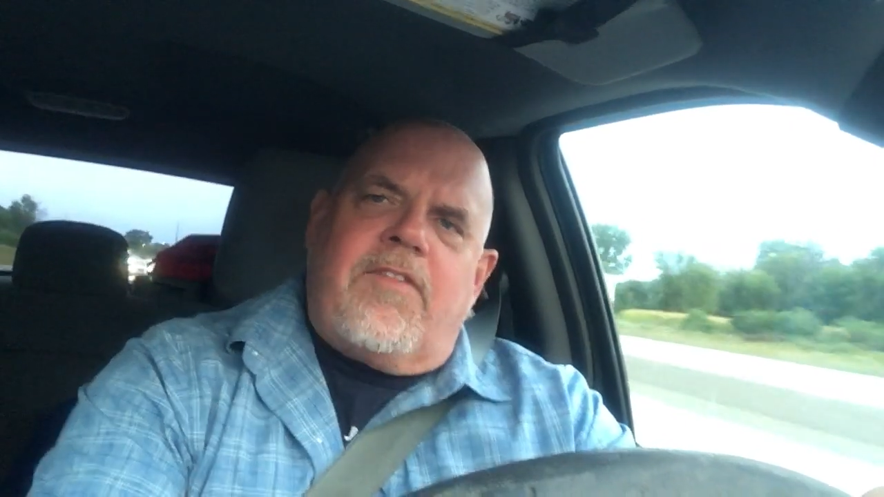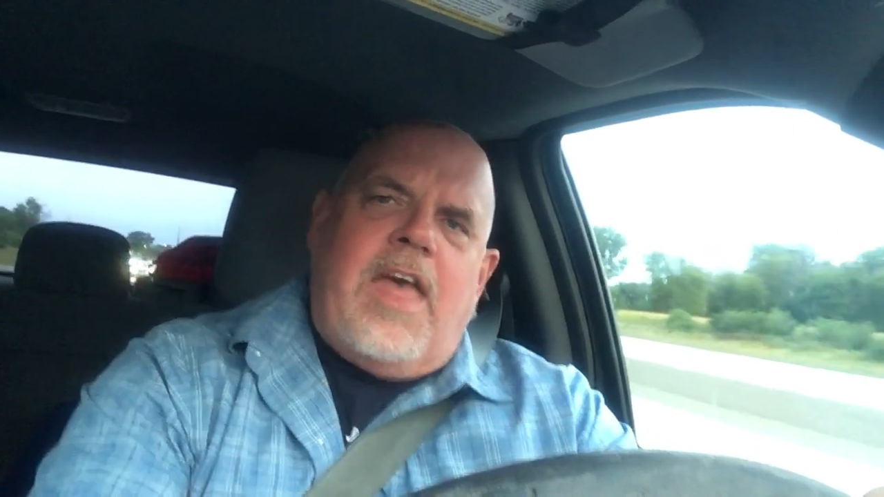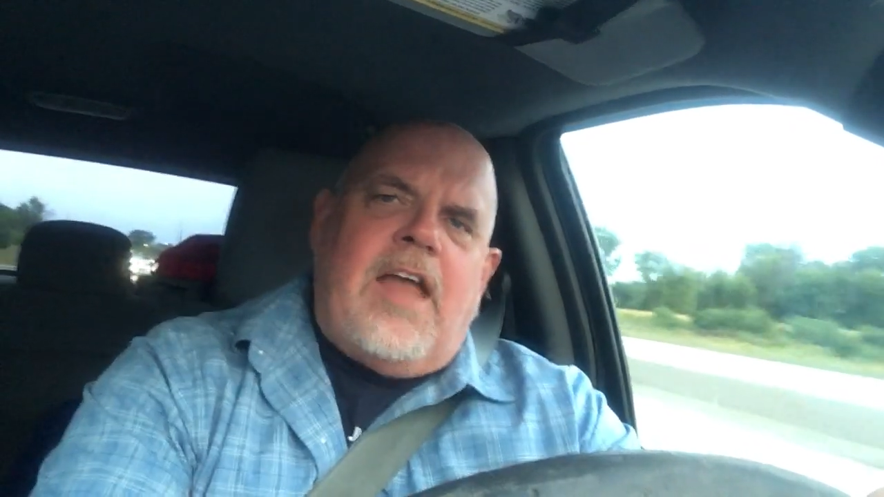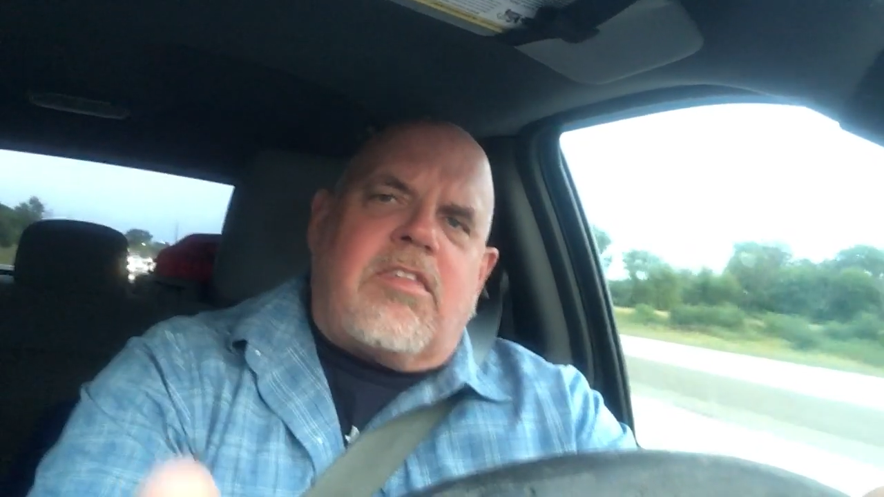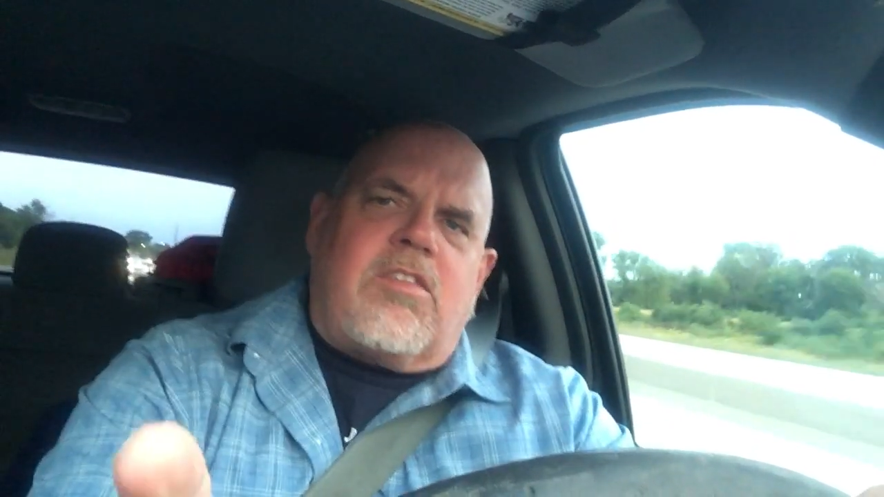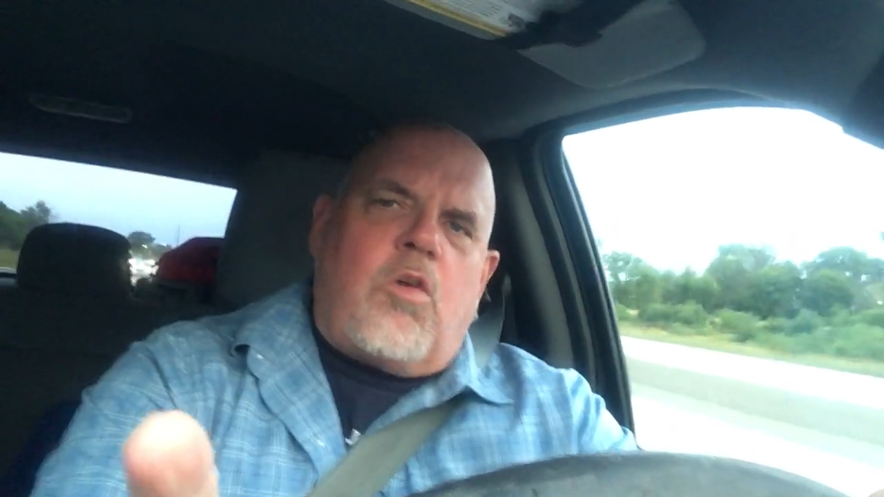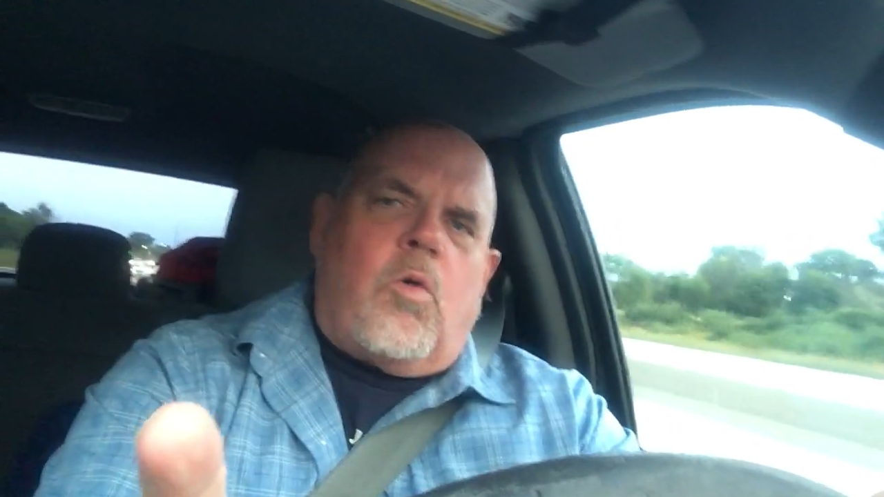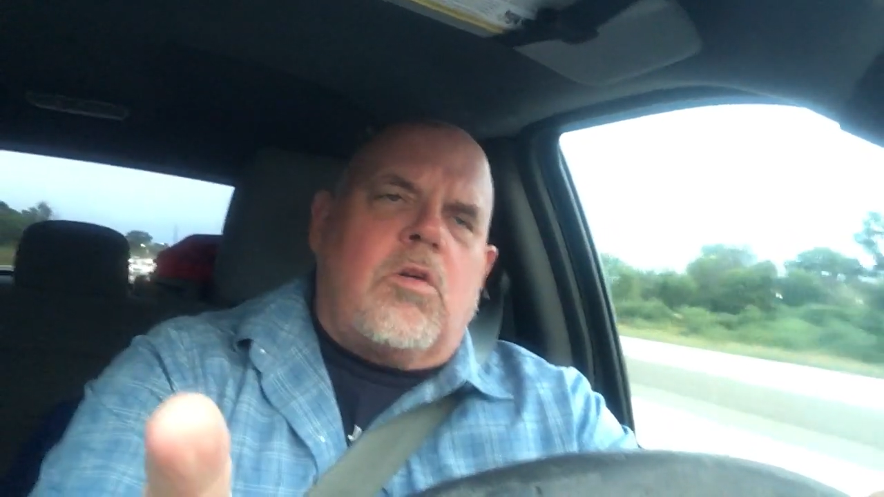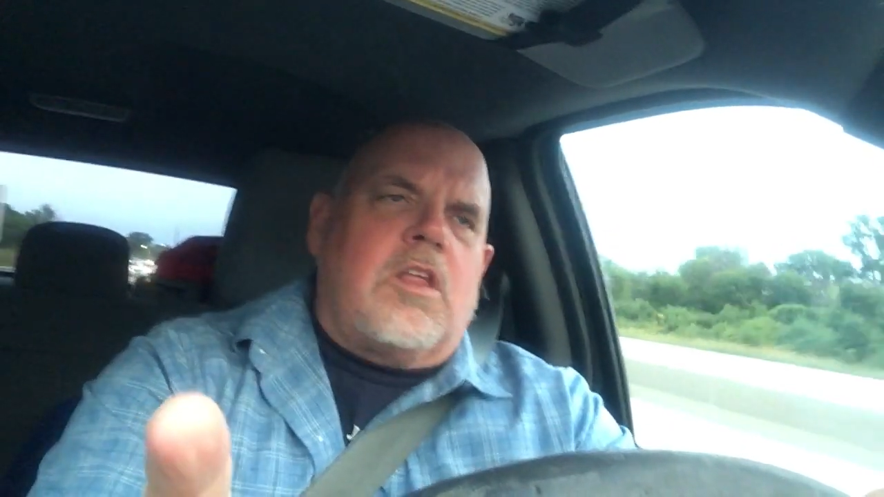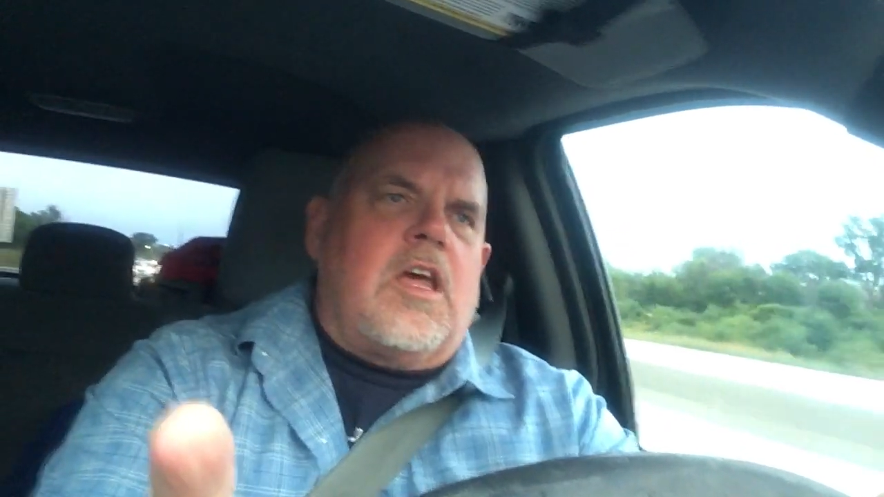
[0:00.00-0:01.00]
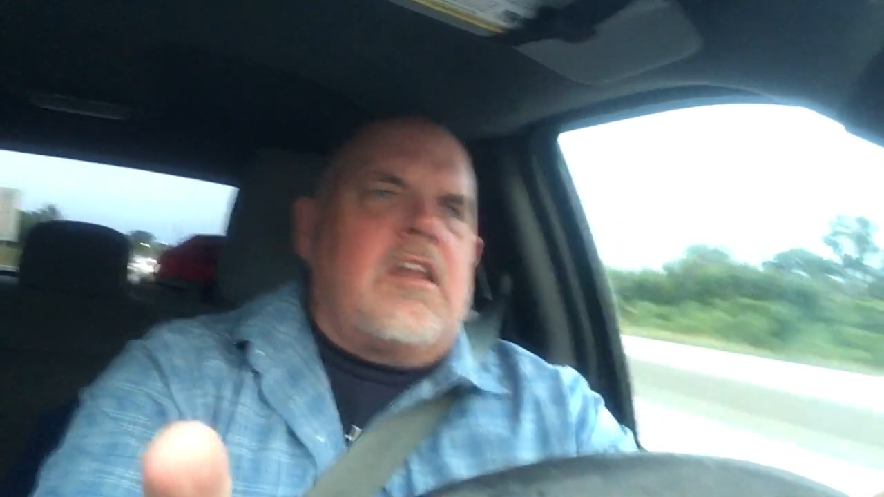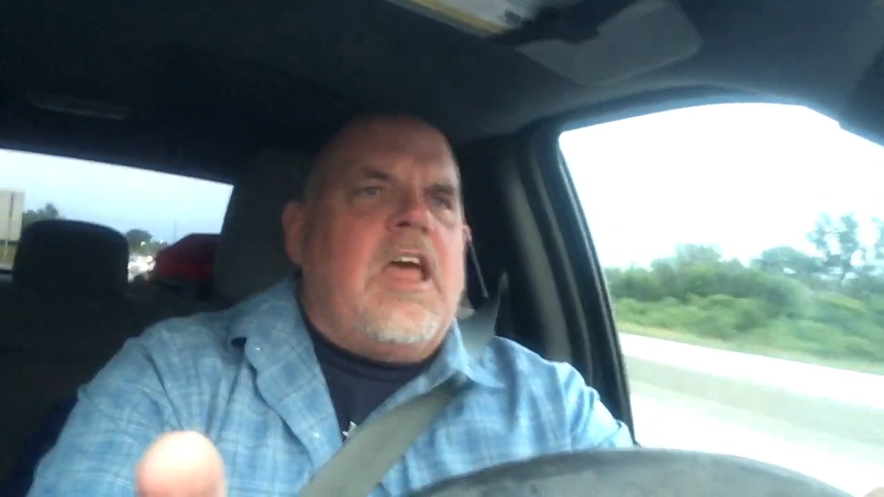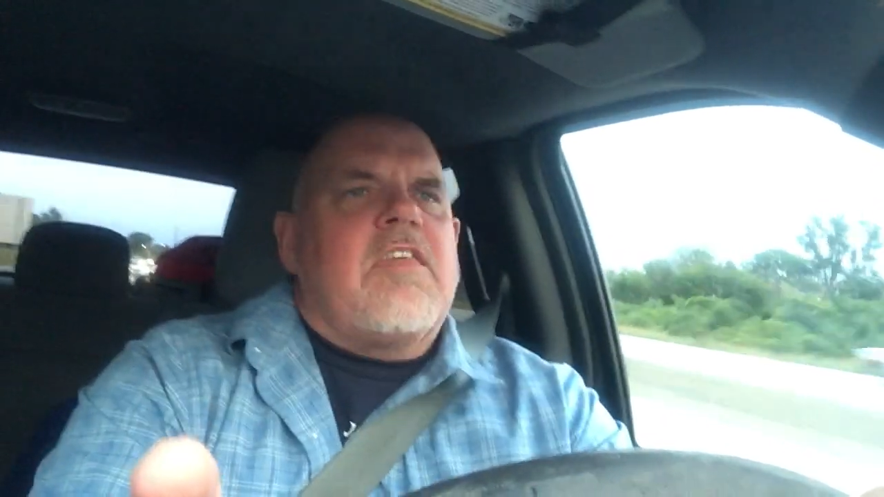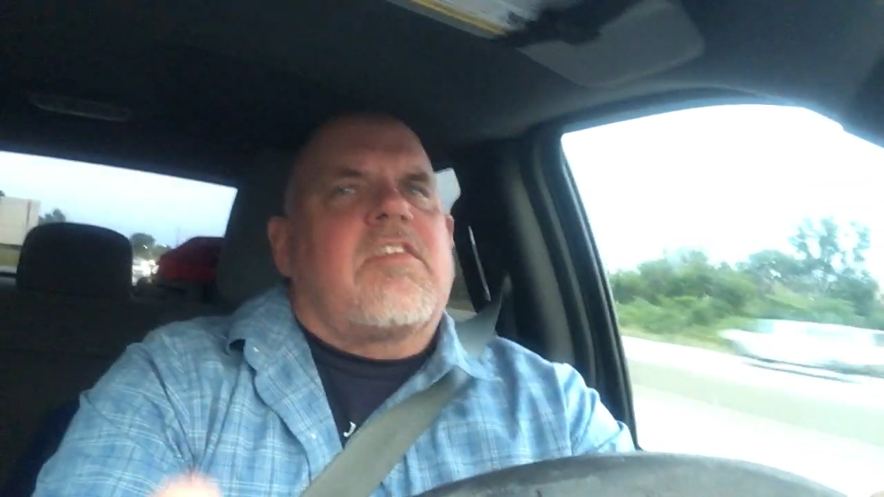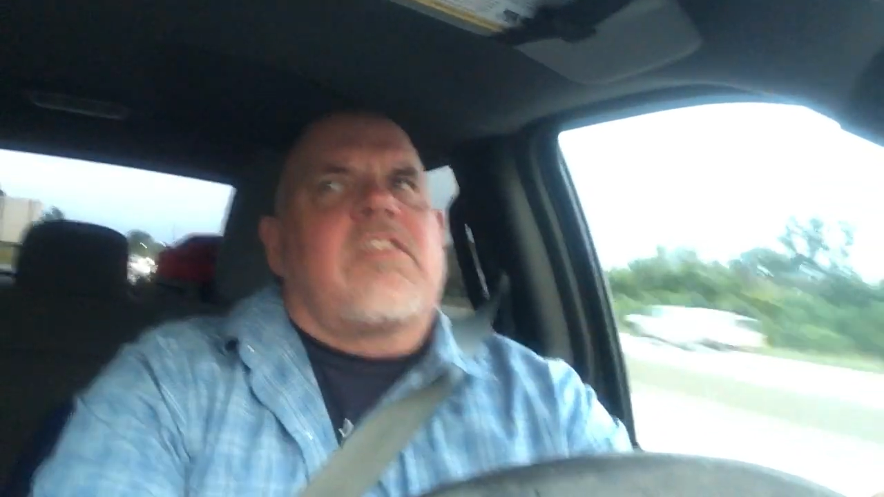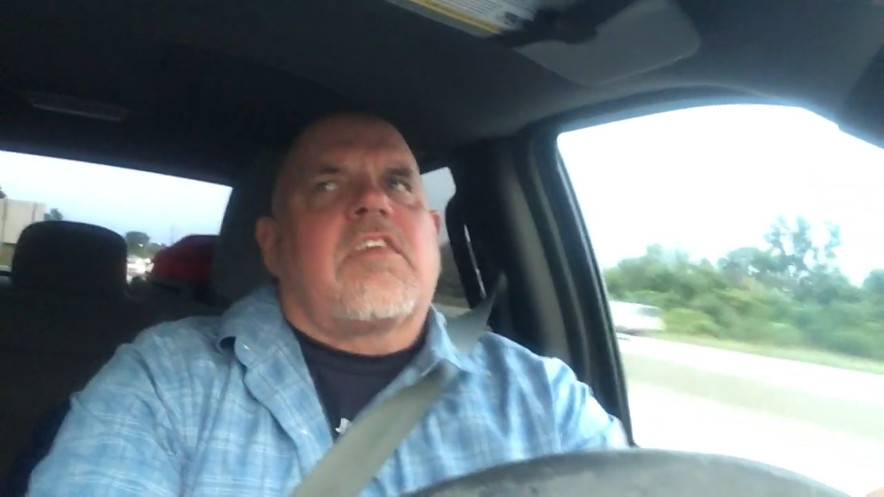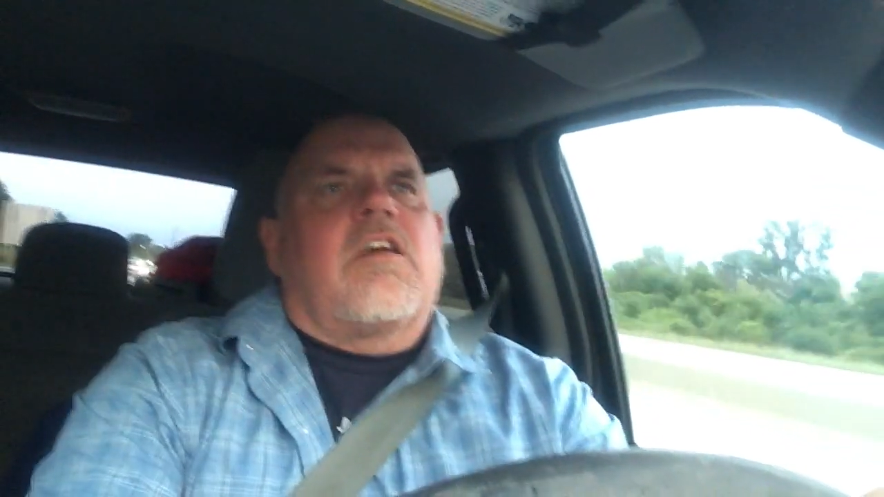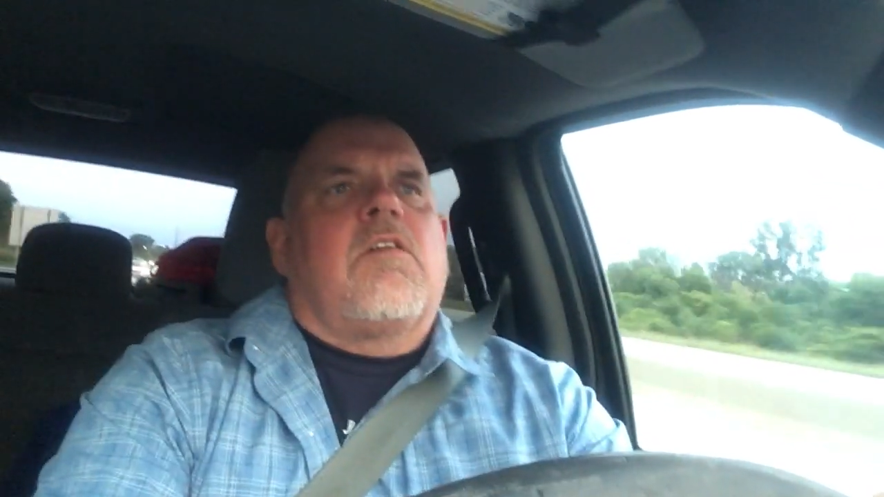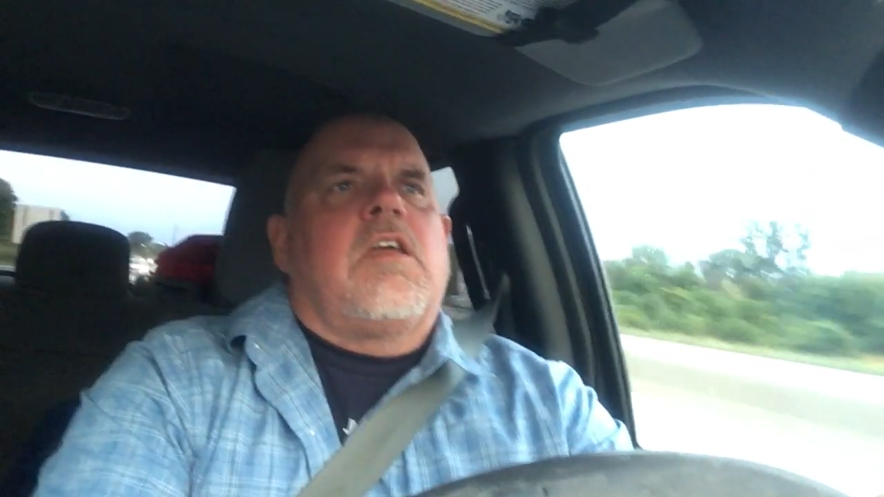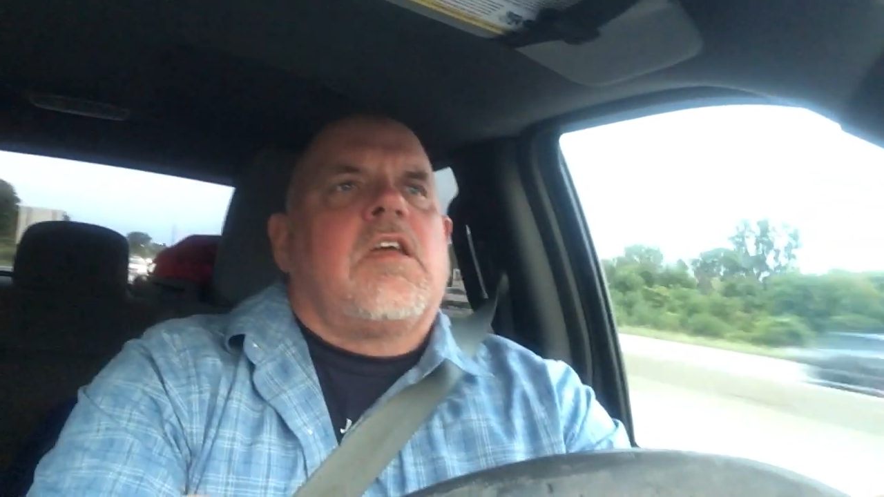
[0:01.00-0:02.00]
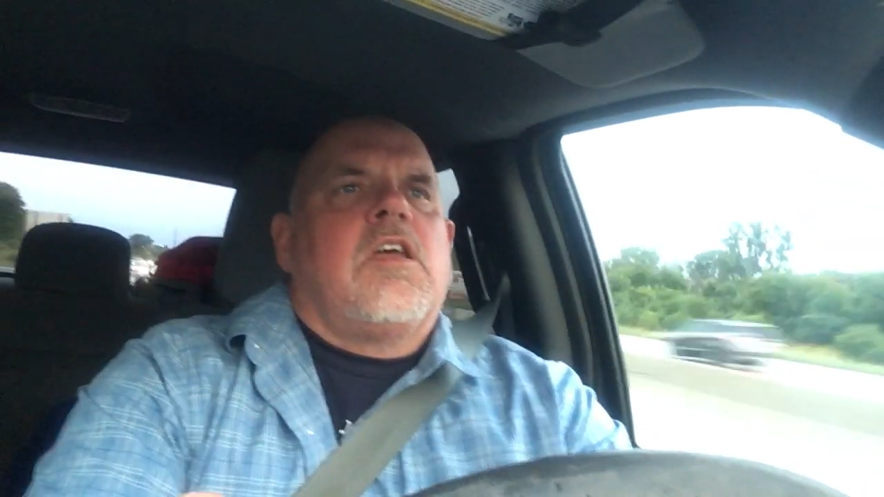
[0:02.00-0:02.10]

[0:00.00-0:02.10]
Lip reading: That's totally unnecessary.